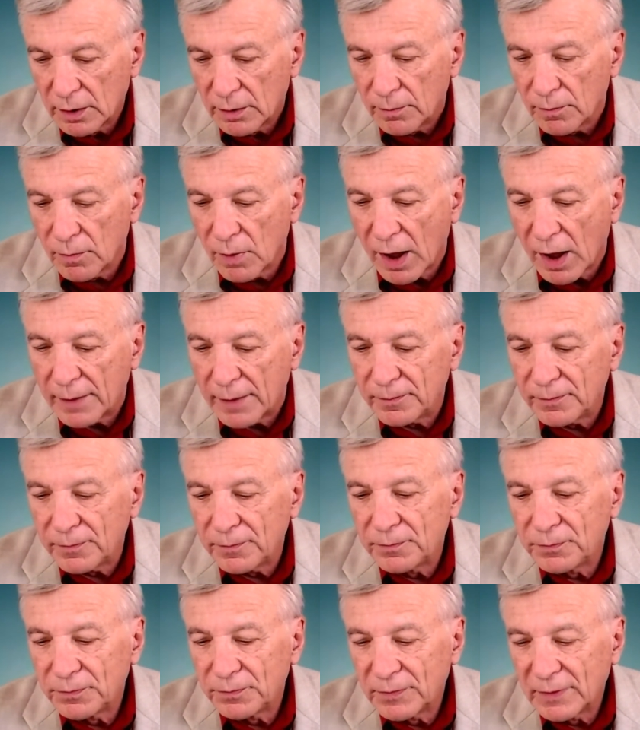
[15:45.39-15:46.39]
but
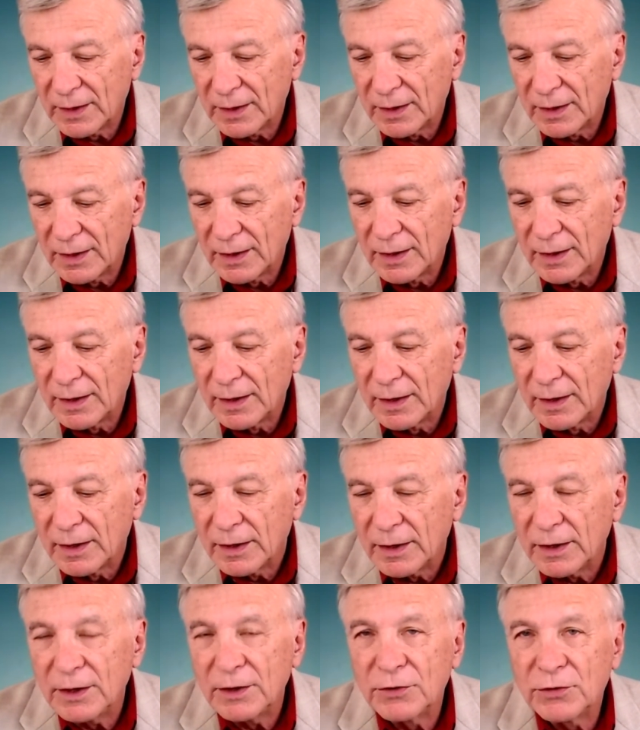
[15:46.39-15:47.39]

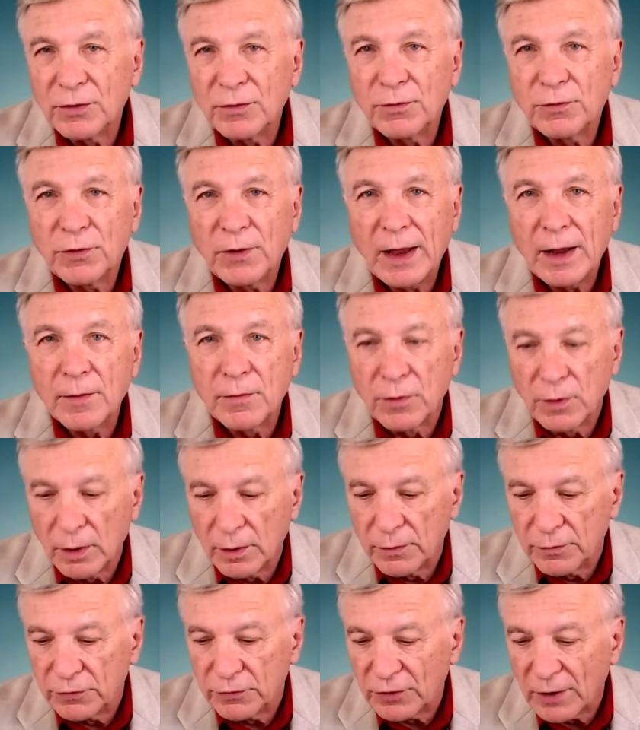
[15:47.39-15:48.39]
he's in favor
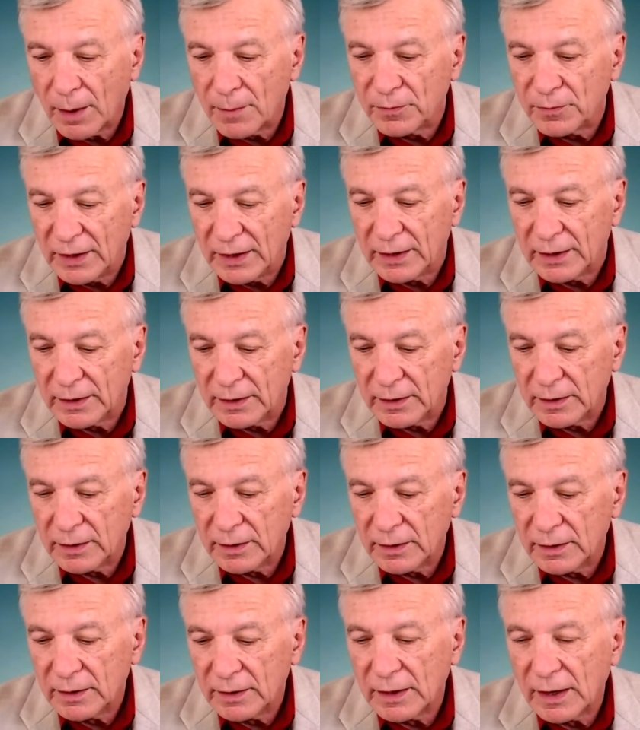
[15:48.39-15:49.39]
of something
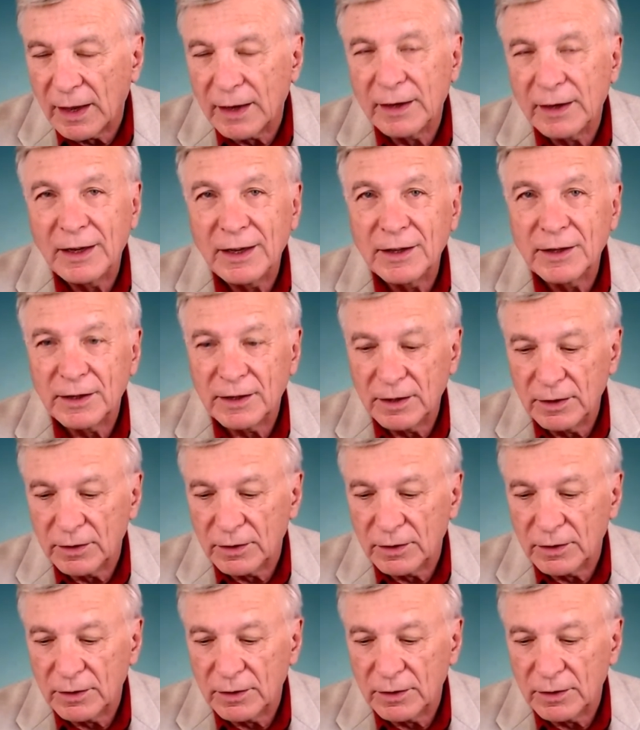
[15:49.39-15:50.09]
that he